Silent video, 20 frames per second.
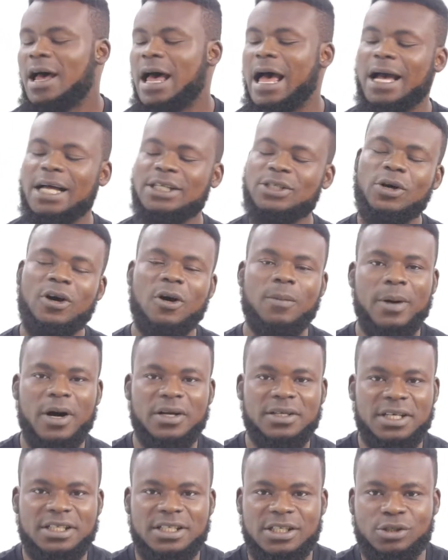I can talk
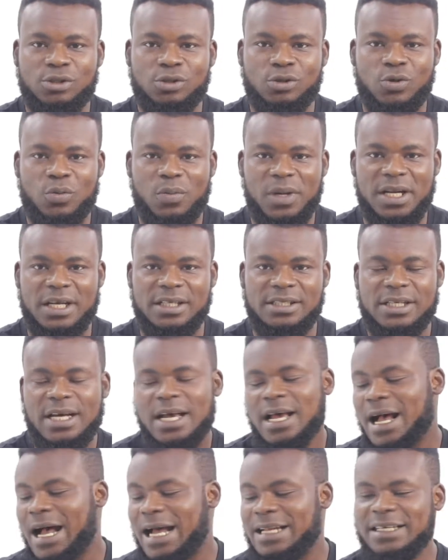about this in 2 minutes.
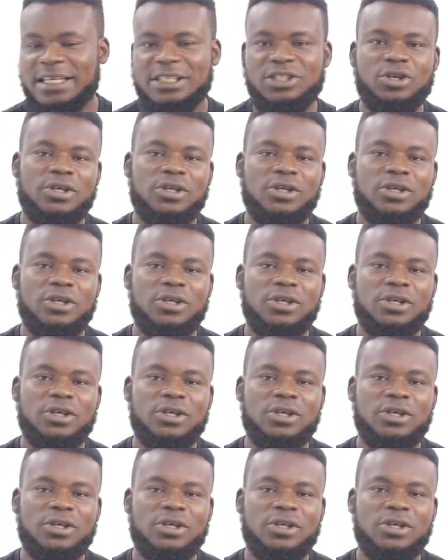And they